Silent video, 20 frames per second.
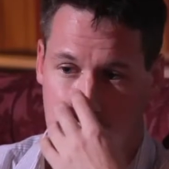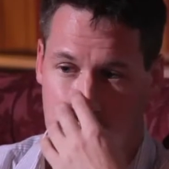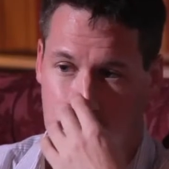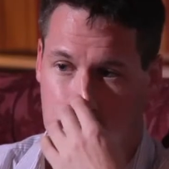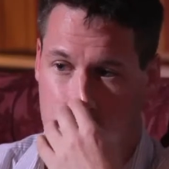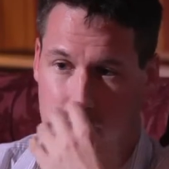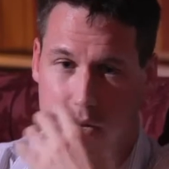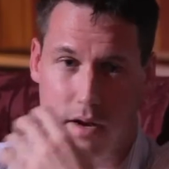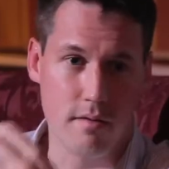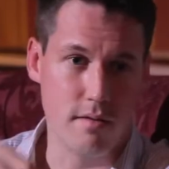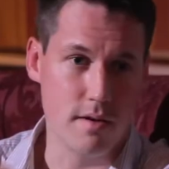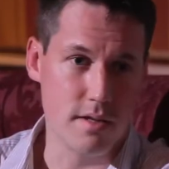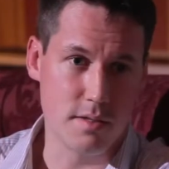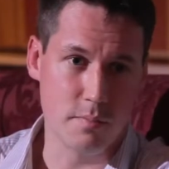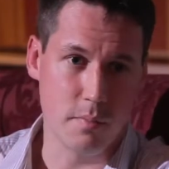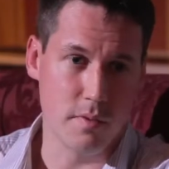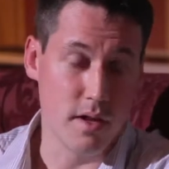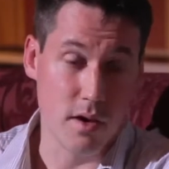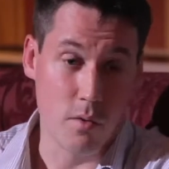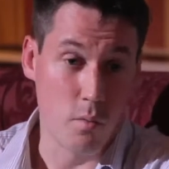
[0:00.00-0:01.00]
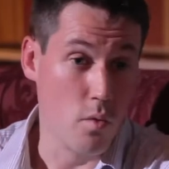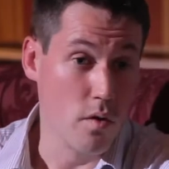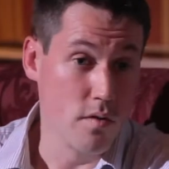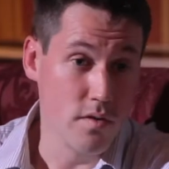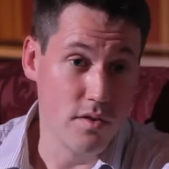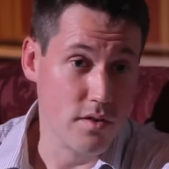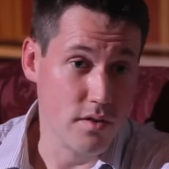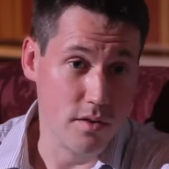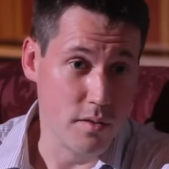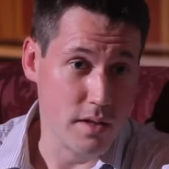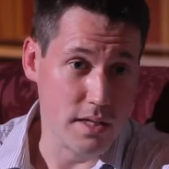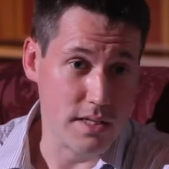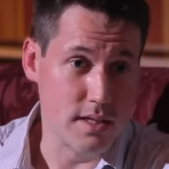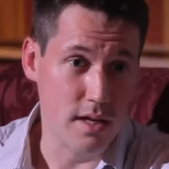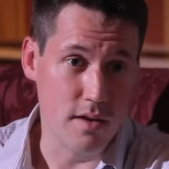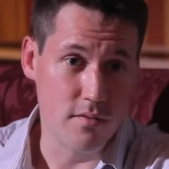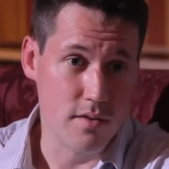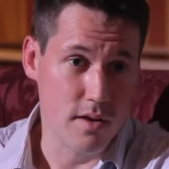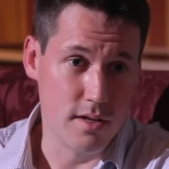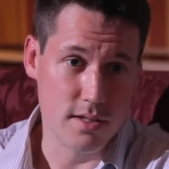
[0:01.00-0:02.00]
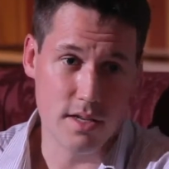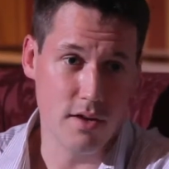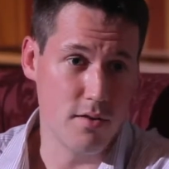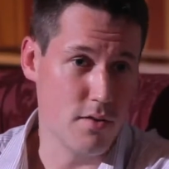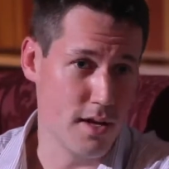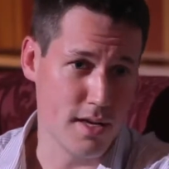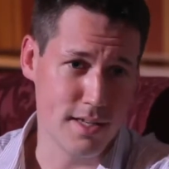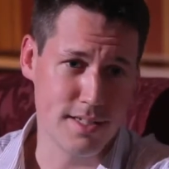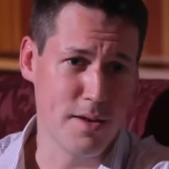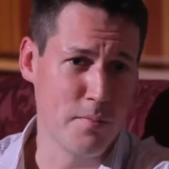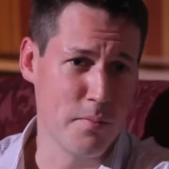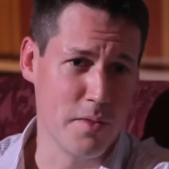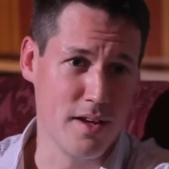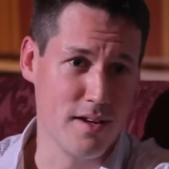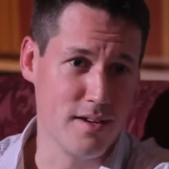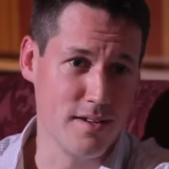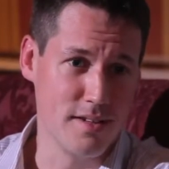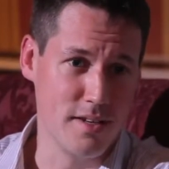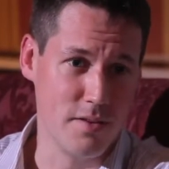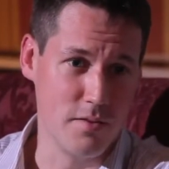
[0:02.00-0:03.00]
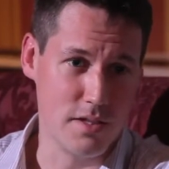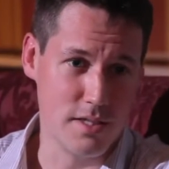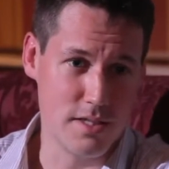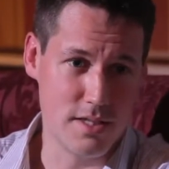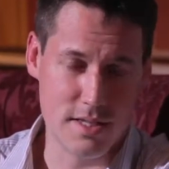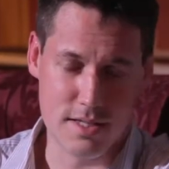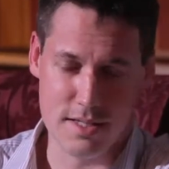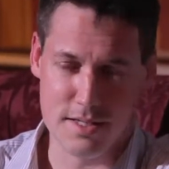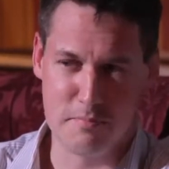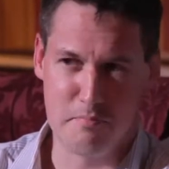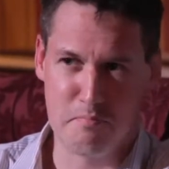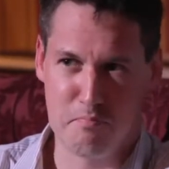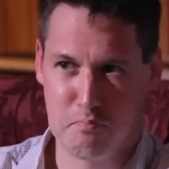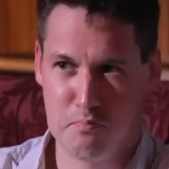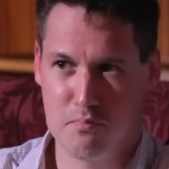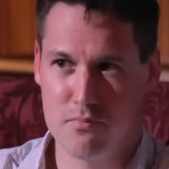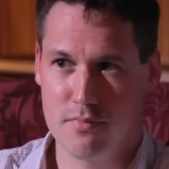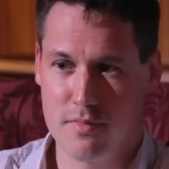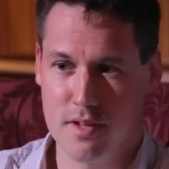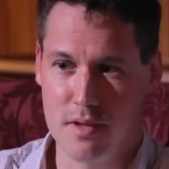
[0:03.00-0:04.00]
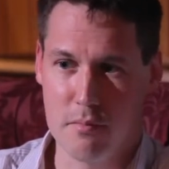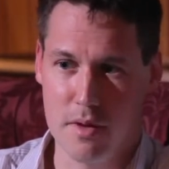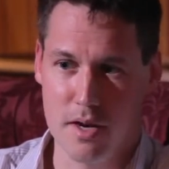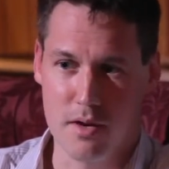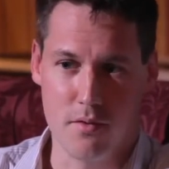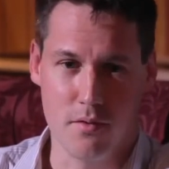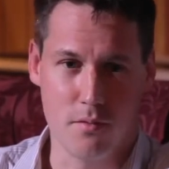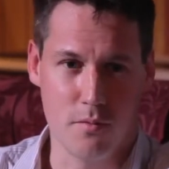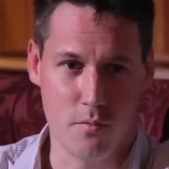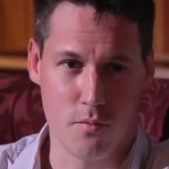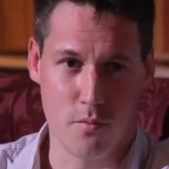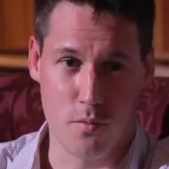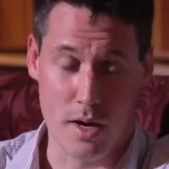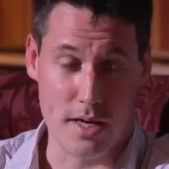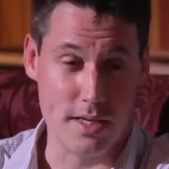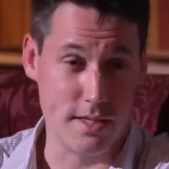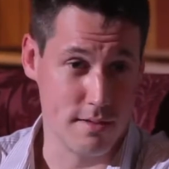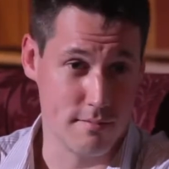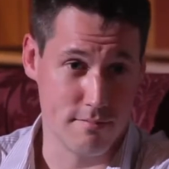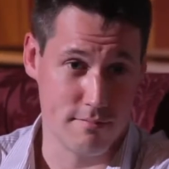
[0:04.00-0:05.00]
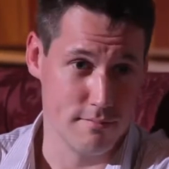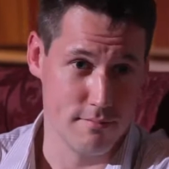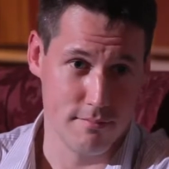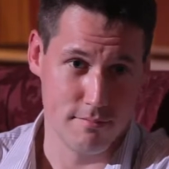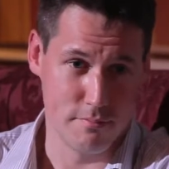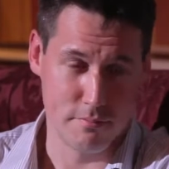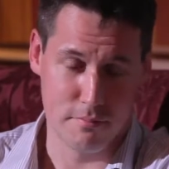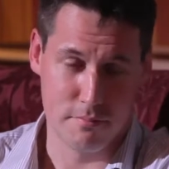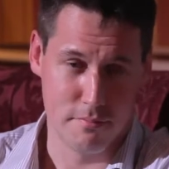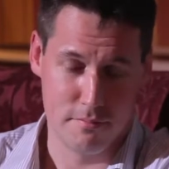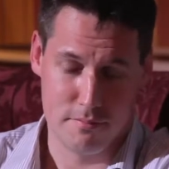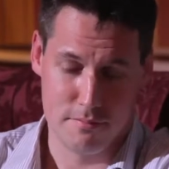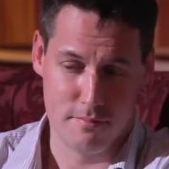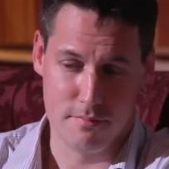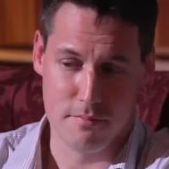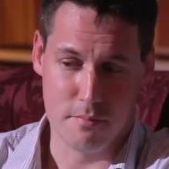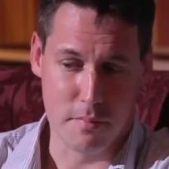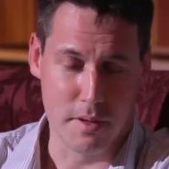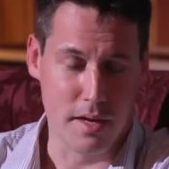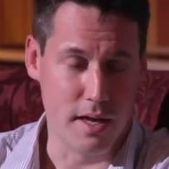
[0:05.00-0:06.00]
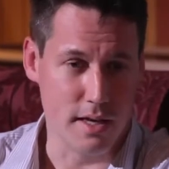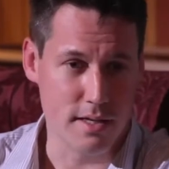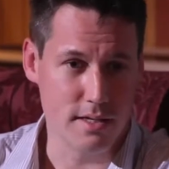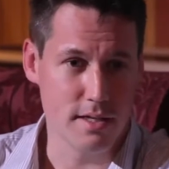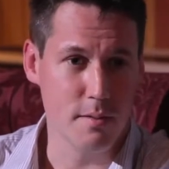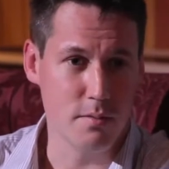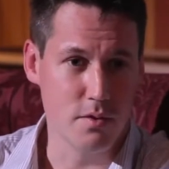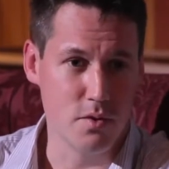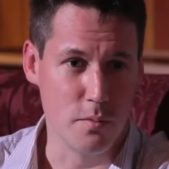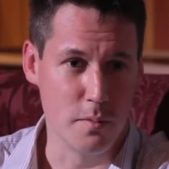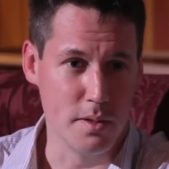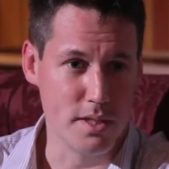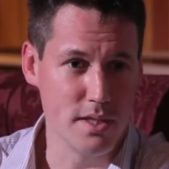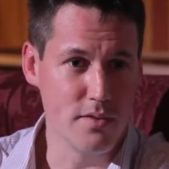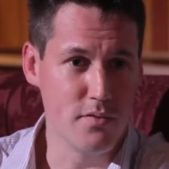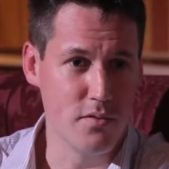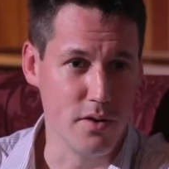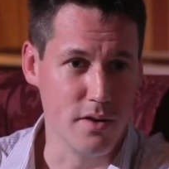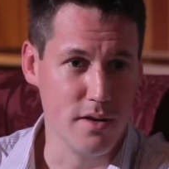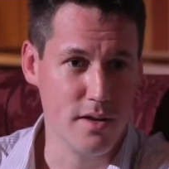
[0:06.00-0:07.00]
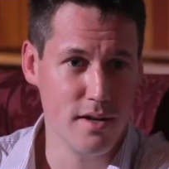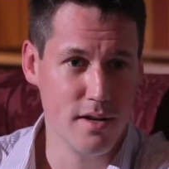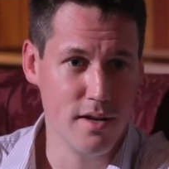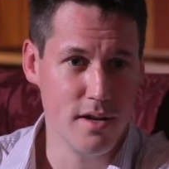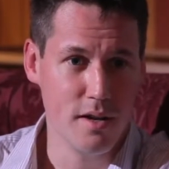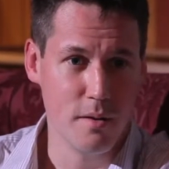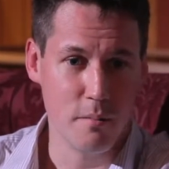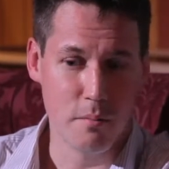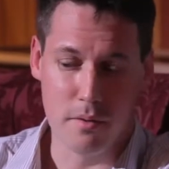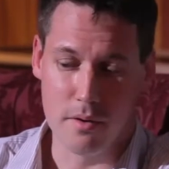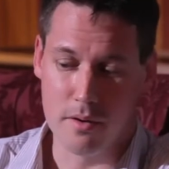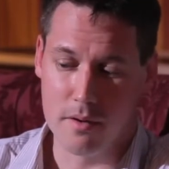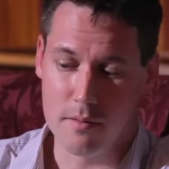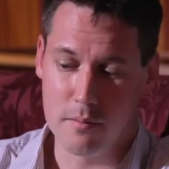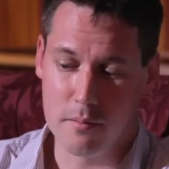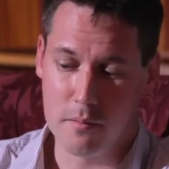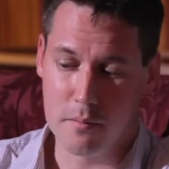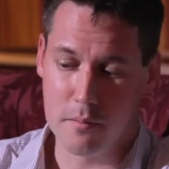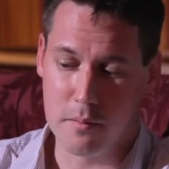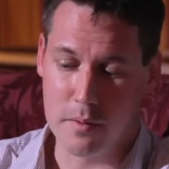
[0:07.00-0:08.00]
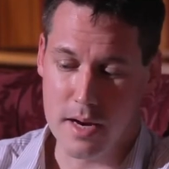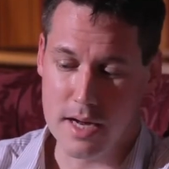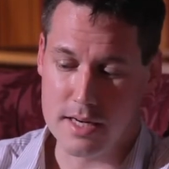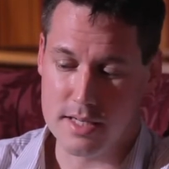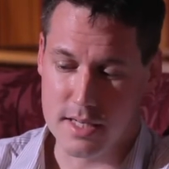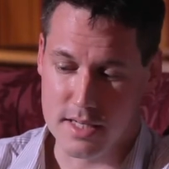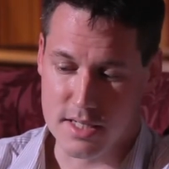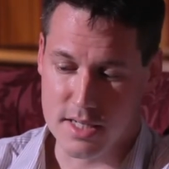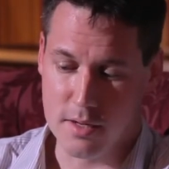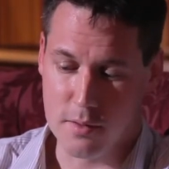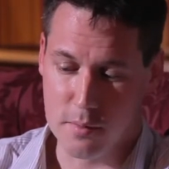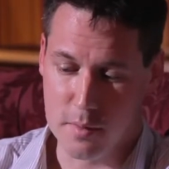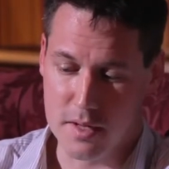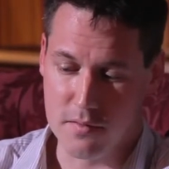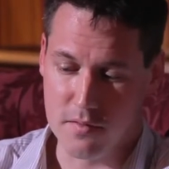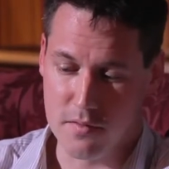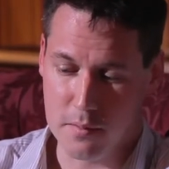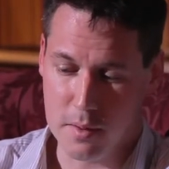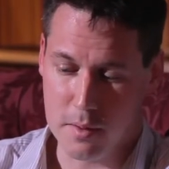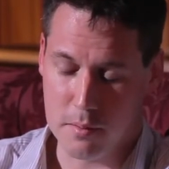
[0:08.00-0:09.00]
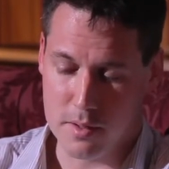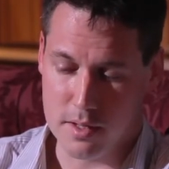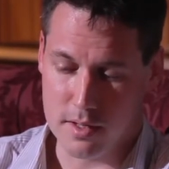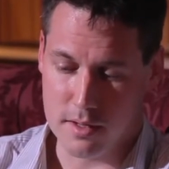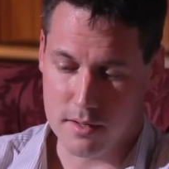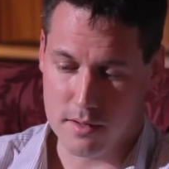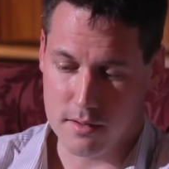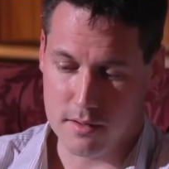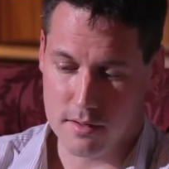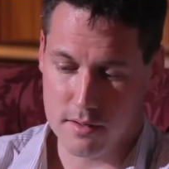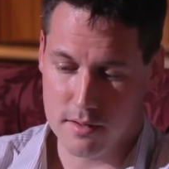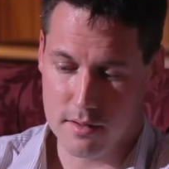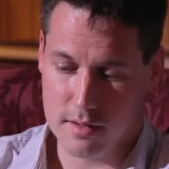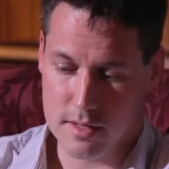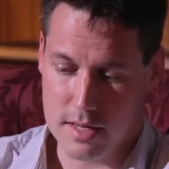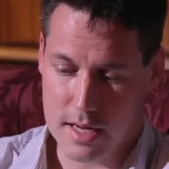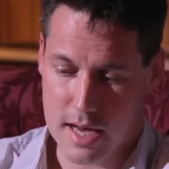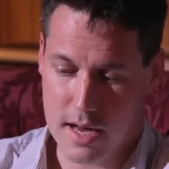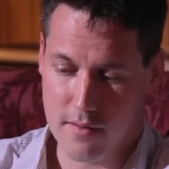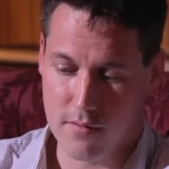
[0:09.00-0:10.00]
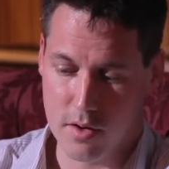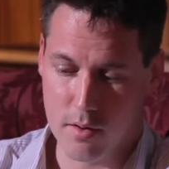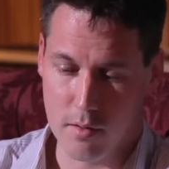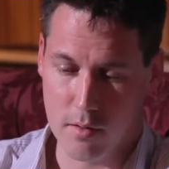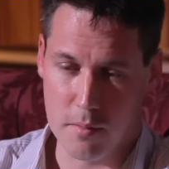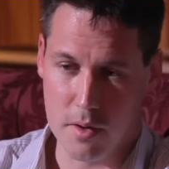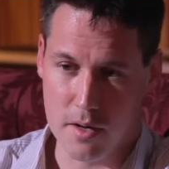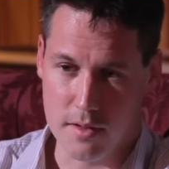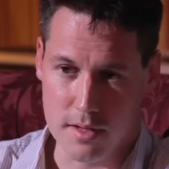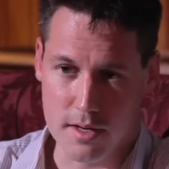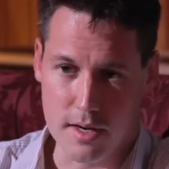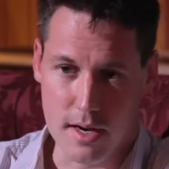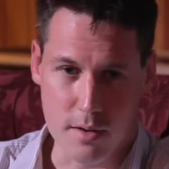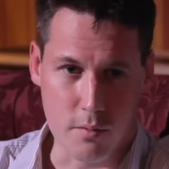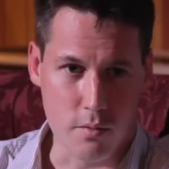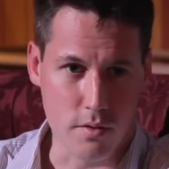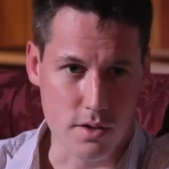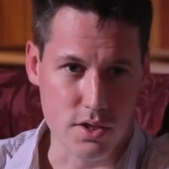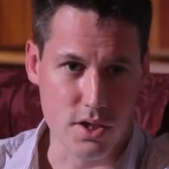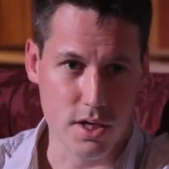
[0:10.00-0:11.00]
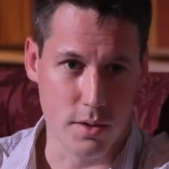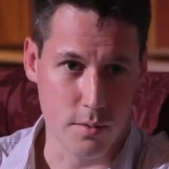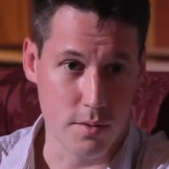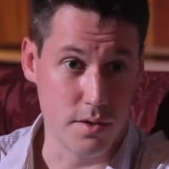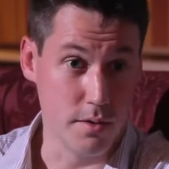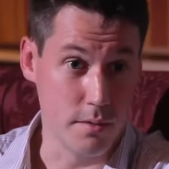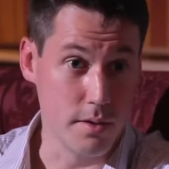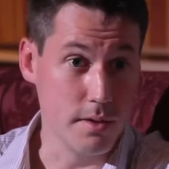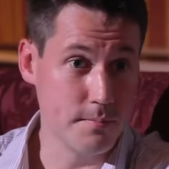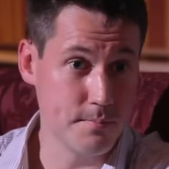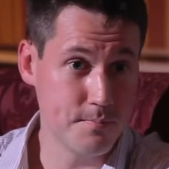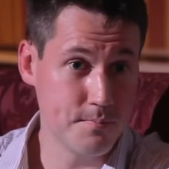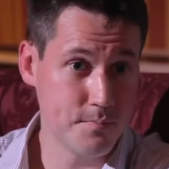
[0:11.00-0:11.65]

people they don't they don't want to do this stuff, and I totally accept that. You know, this is in many ways a bit exceptional, a bit different. But but actually, I genuinely believe if people are, have a mind, then anyone can generally do it.